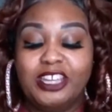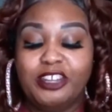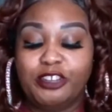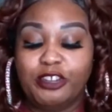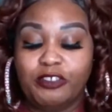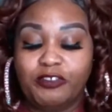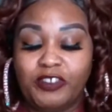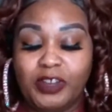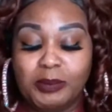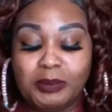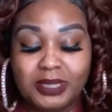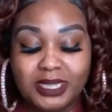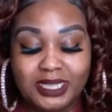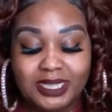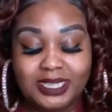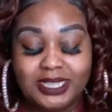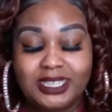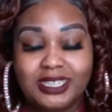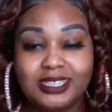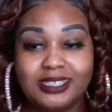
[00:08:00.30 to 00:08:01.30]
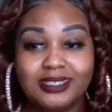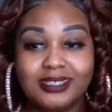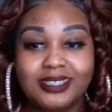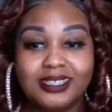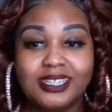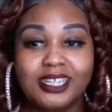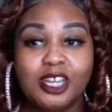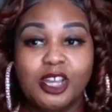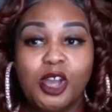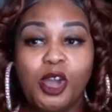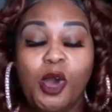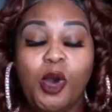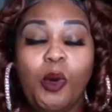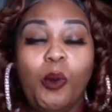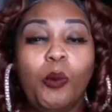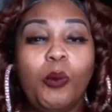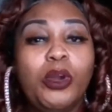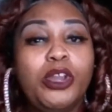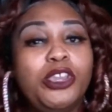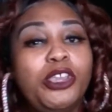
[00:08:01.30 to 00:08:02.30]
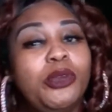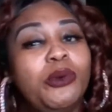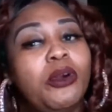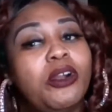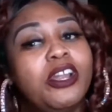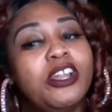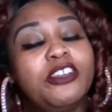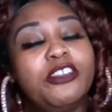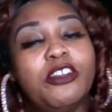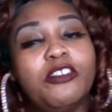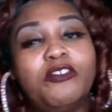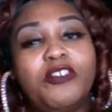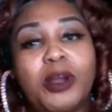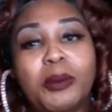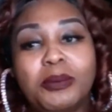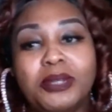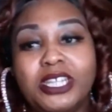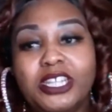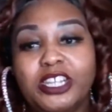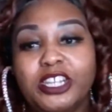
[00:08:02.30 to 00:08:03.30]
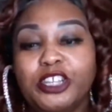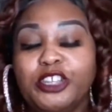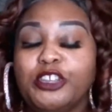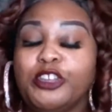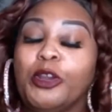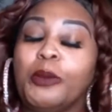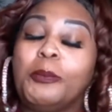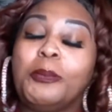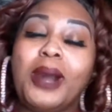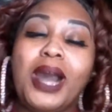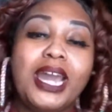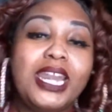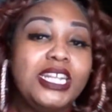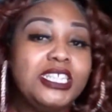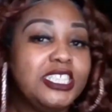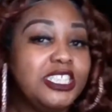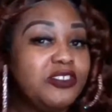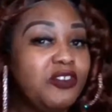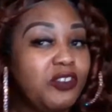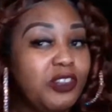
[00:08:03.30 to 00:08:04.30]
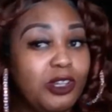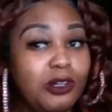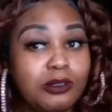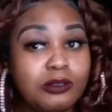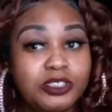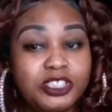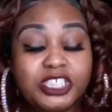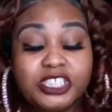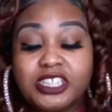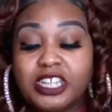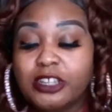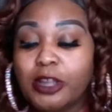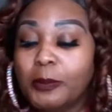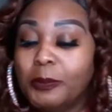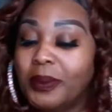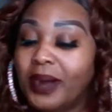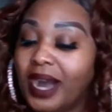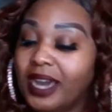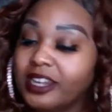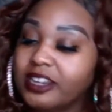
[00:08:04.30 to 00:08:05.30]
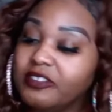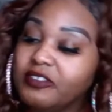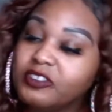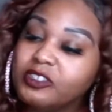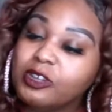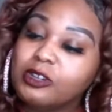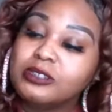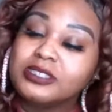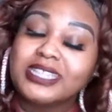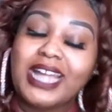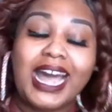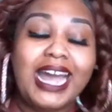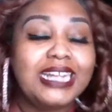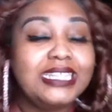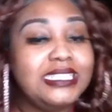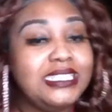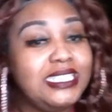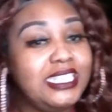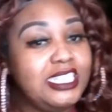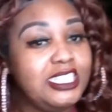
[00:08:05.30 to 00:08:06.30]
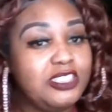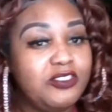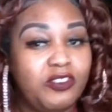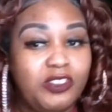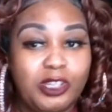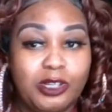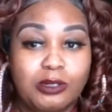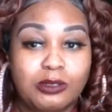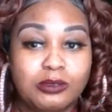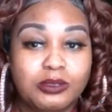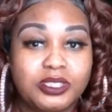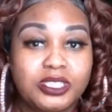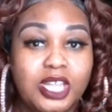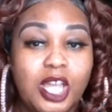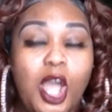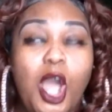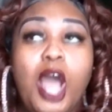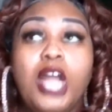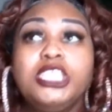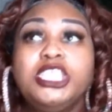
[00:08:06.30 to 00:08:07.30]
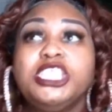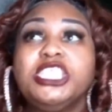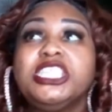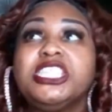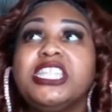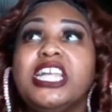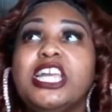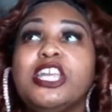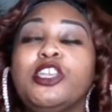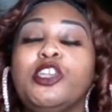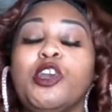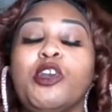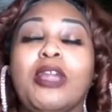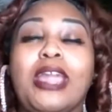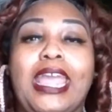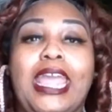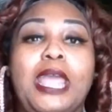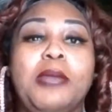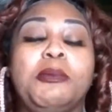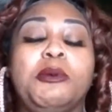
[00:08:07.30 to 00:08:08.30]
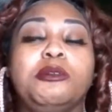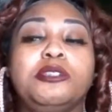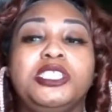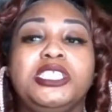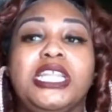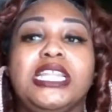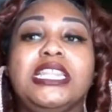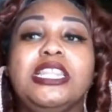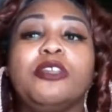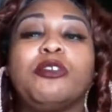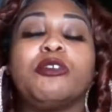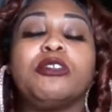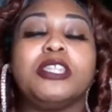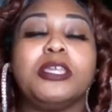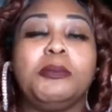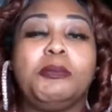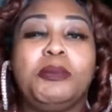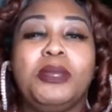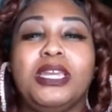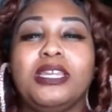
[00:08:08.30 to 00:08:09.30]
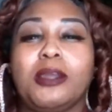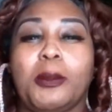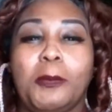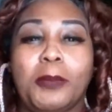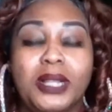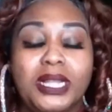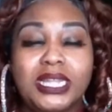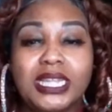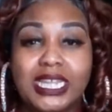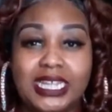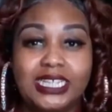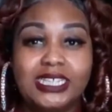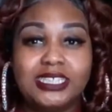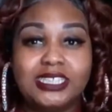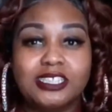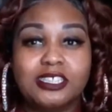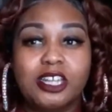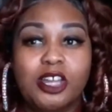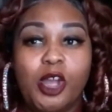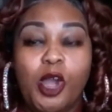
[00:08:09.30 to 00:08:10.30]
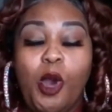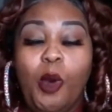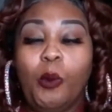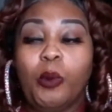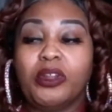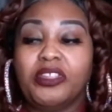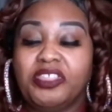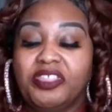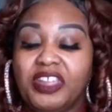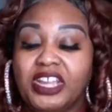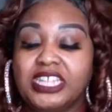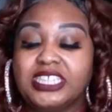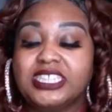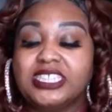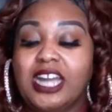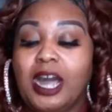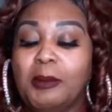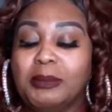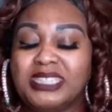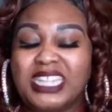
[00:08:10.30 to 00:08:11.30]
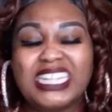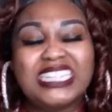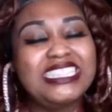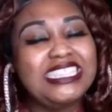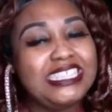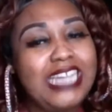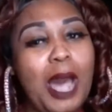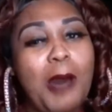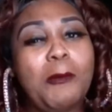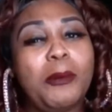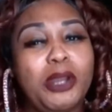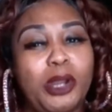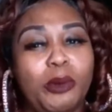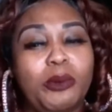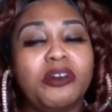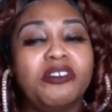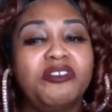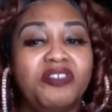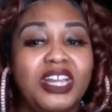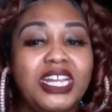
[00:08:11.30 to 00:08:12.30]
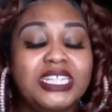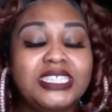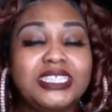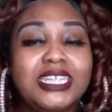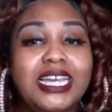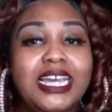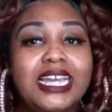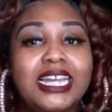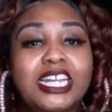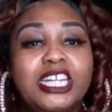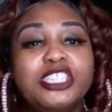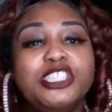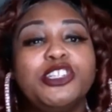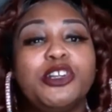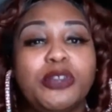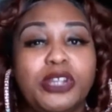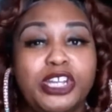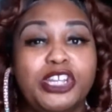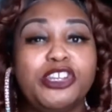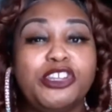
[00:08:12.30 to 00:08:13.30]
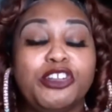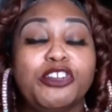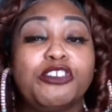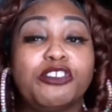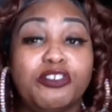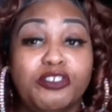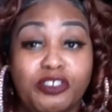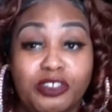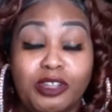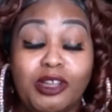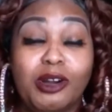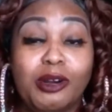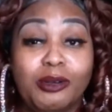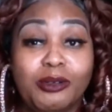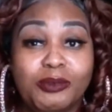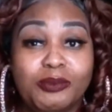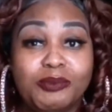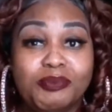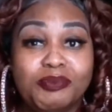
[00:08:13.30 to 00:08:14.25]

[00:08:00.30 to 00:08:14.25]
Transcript: in your femininity. When you are in your femininity, your body just flows. Just like your body flows, ideas flows. Just like you're able to literally be in a place where things come, it's like a domino effect because you're in your flow,